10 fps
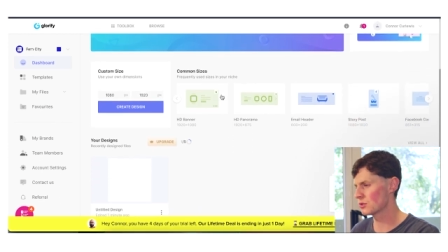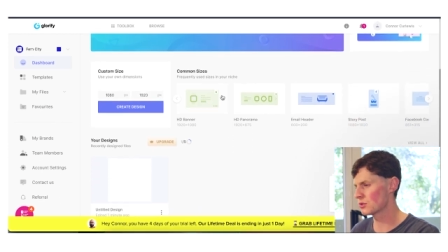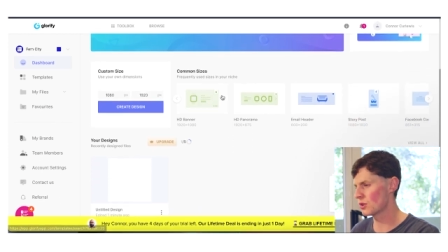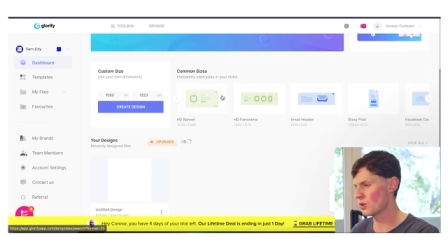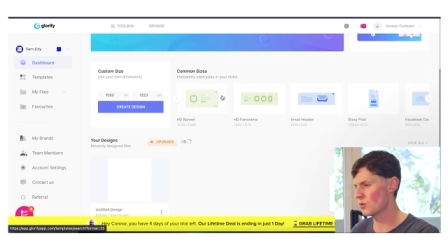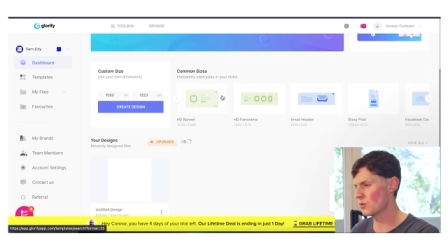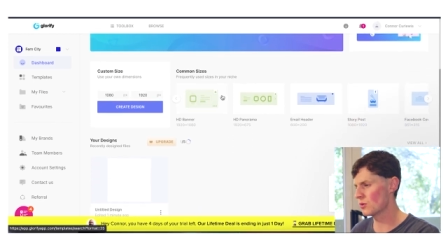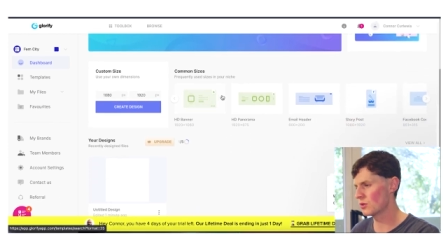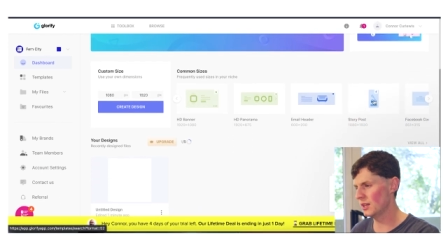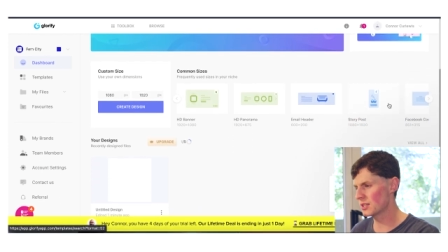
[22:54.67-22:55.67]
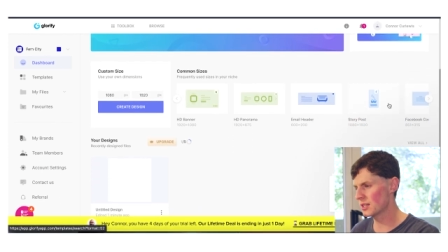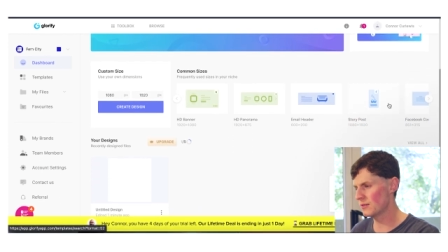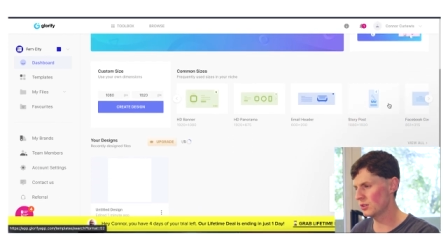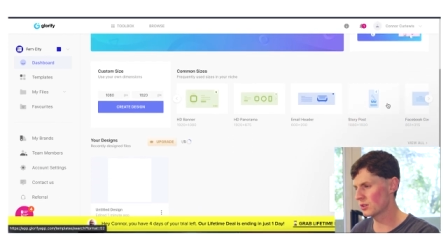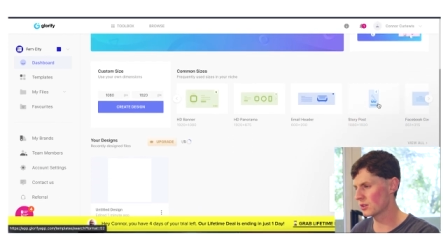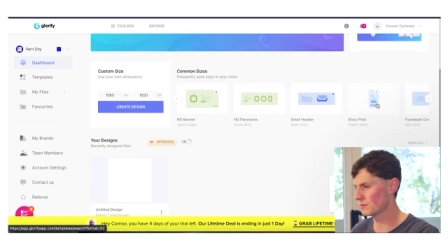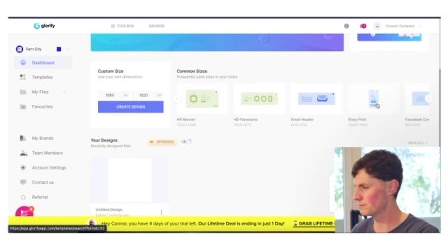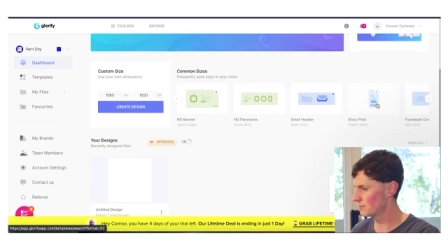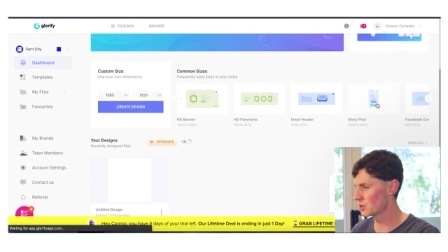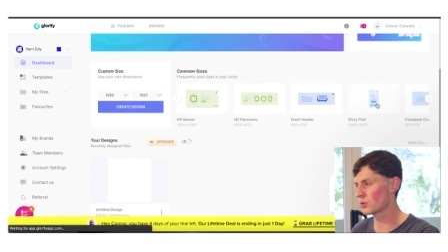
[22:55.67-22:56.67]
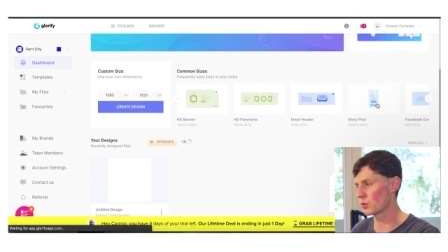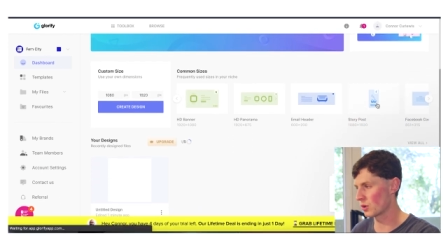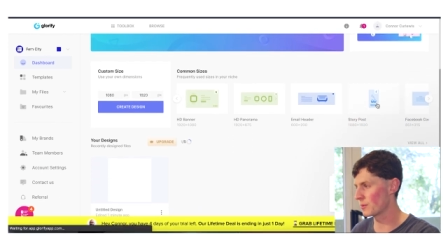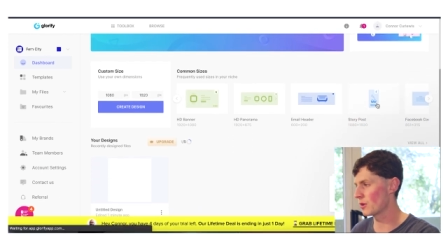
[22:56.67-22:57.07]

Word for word: So let's have a look at story